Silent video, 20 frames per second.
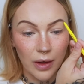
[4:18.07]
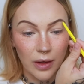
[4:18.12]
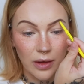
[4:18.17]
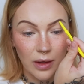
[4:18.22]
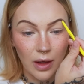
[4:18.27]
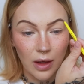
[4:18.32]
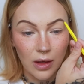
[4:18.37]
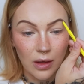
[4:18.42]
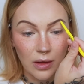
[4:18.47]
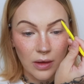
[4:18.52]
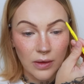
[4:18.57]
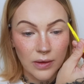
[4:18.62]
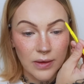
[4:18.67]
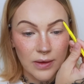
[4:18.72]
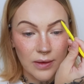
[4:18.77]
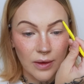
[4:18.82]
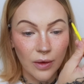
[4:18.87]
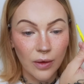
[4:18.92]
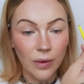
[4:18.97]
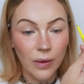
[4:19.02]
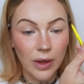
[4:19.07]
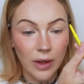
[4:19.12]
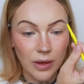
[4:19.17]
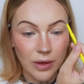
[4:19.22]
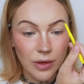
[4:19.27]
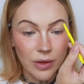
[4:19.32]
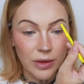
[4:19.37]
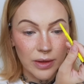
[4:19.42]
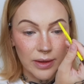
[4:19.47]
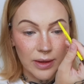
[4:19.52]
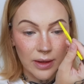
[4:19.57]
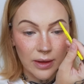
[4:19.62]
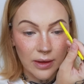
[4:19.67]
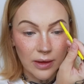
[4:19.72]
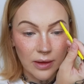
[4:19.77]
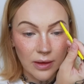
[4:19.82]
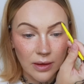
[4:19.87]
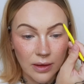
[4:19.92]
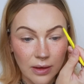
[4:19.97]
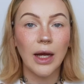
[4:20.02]
I think it looks so
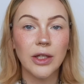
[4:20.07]
interesting.